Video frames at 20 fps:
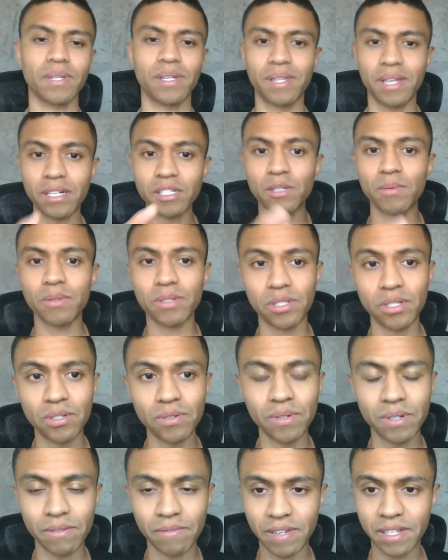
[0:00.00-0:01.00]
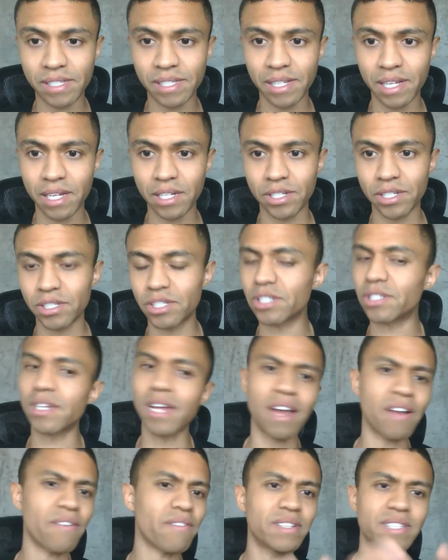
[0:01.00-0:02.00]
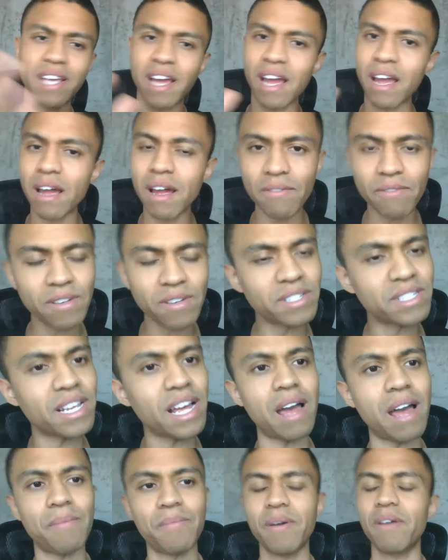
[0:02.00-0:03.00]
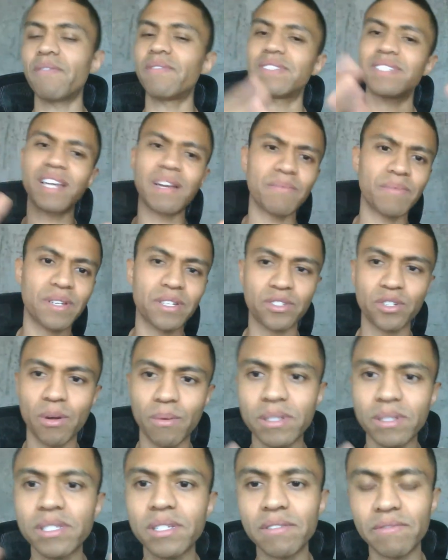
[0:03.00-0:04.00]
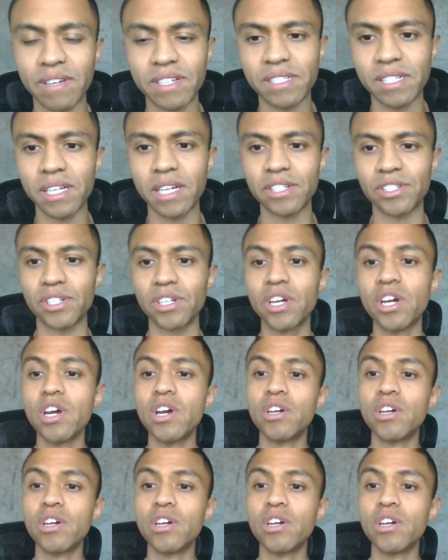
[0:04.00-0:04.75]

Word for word: they're supposed to do an investigation. Just every every time, every time things are open, it's an investigation.